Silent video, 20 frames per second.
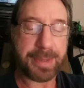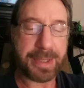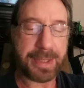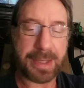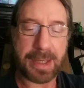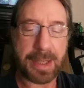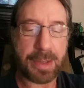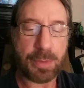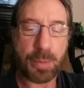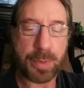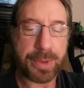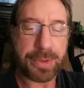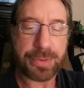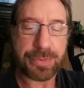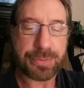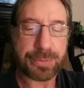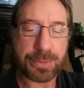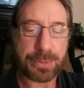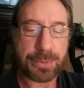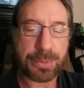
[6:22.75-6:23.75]
I went
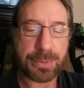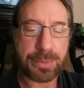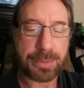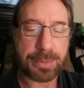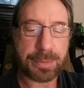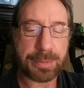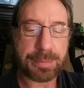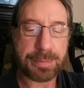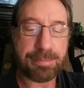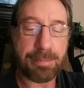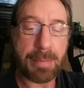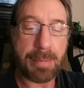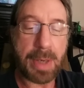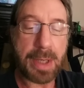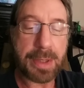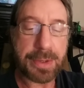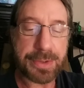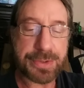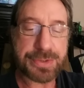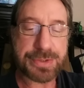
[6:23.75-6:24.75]
through
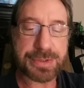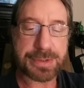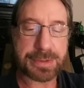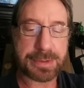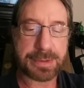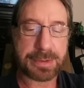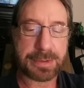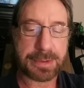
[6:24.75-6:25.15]
months